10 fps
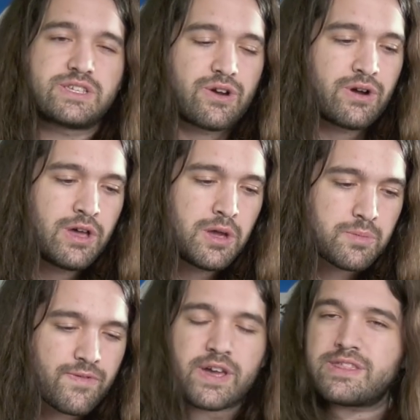So
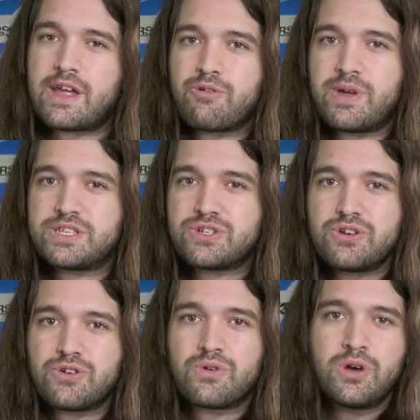provided that remains
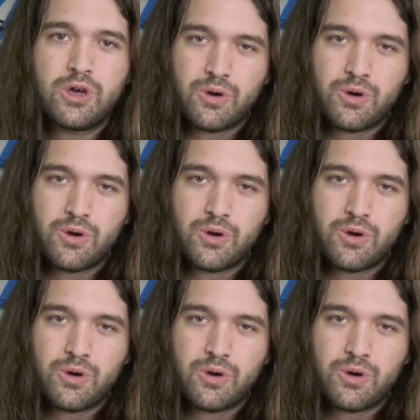true,